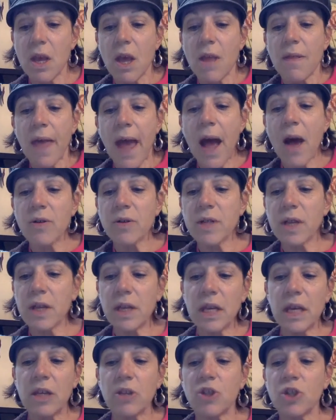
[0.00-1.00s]
The house on
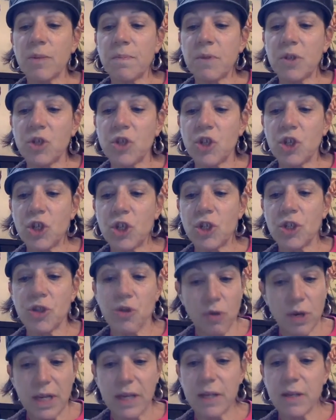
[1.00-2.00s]
Egypt
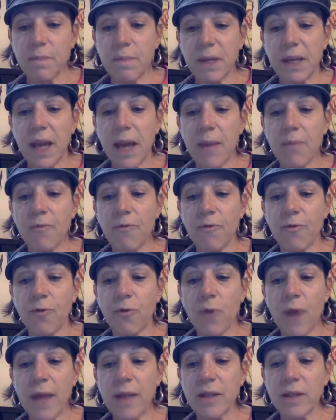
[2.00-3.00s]
Street became
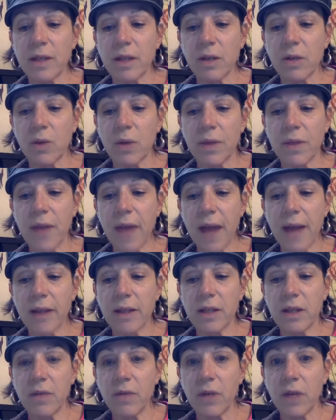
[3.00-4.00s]
frantic with
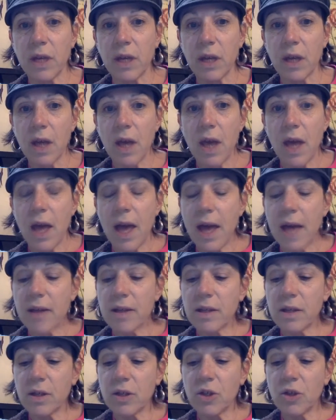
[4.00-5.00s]
activity as
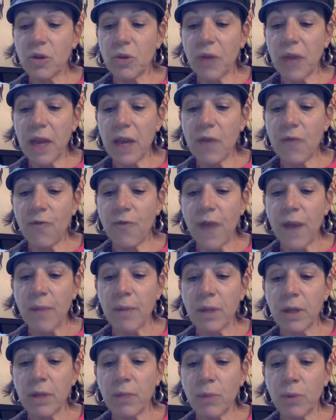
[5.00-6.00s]
the Tulane
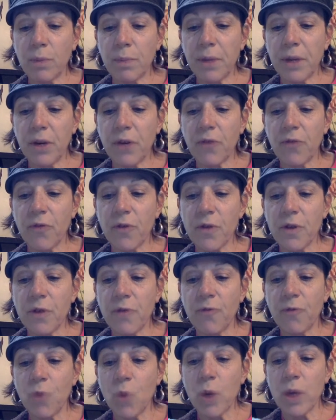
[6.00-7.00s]
family prepared for their
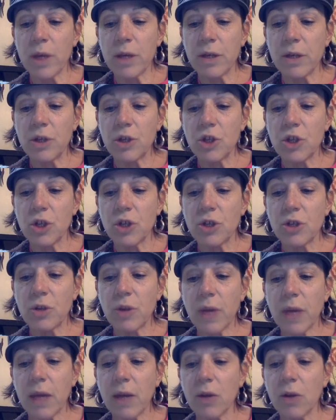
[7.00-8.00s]
voyage to
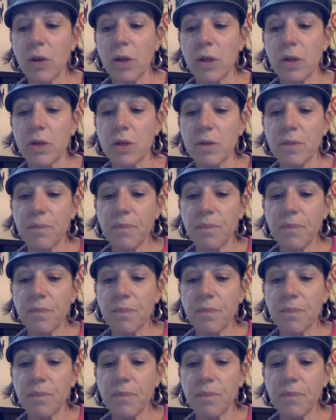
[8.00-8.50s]
England.